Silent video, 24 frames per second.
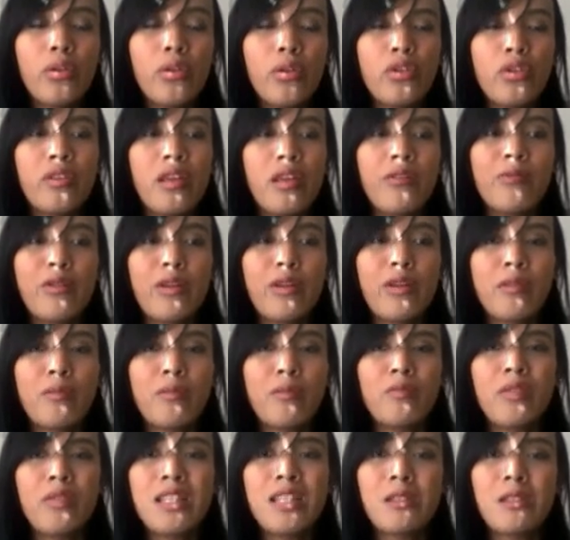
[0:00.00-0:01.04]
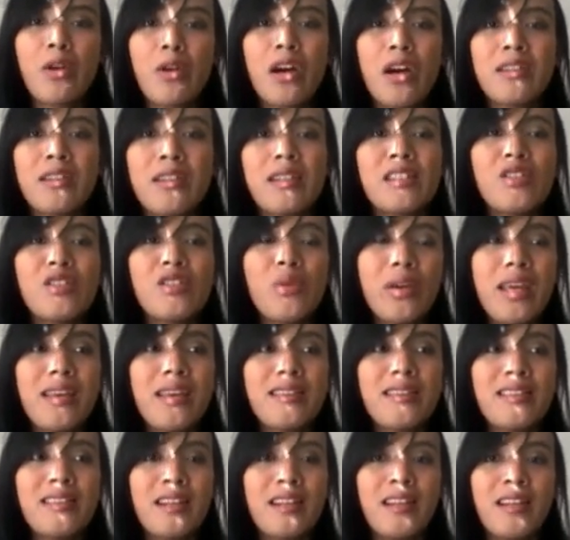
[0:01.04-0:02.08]
through this process so
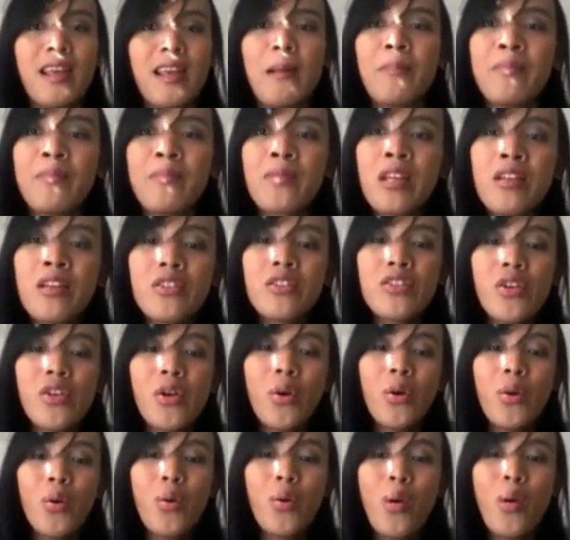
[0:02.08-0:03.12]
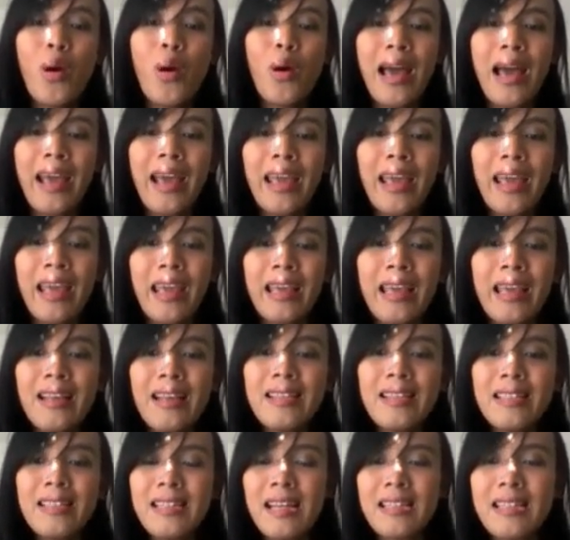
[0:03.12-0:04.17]
easily. So I
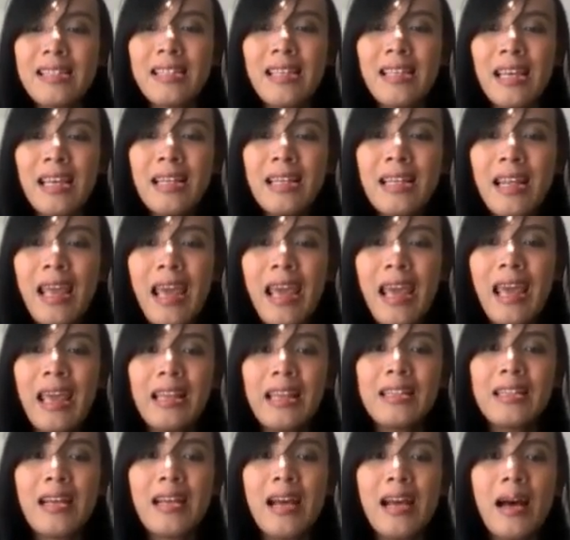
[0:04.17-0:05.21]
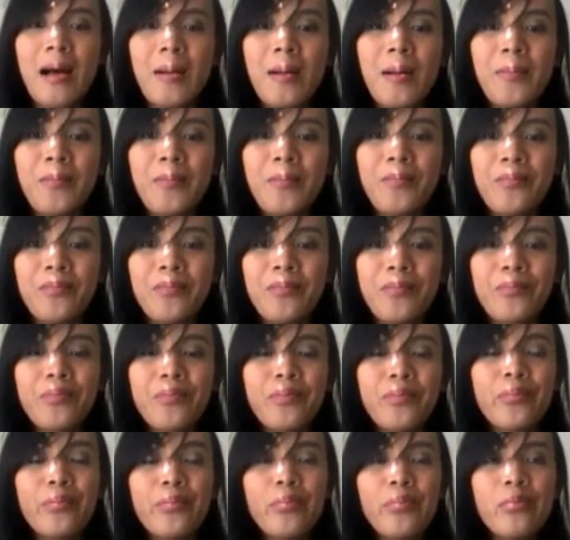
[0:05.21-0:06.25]
guess that's it, and
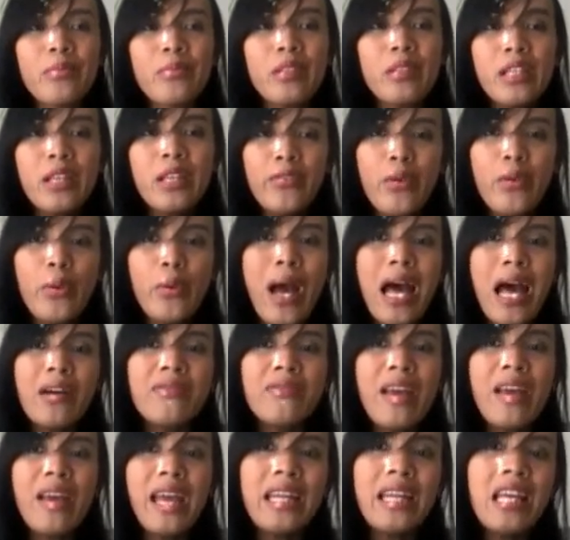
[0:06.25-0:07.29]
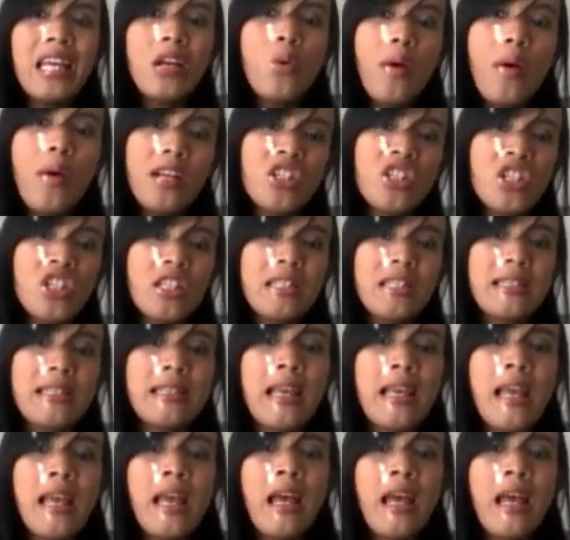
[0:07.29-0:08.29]
if you have any questions,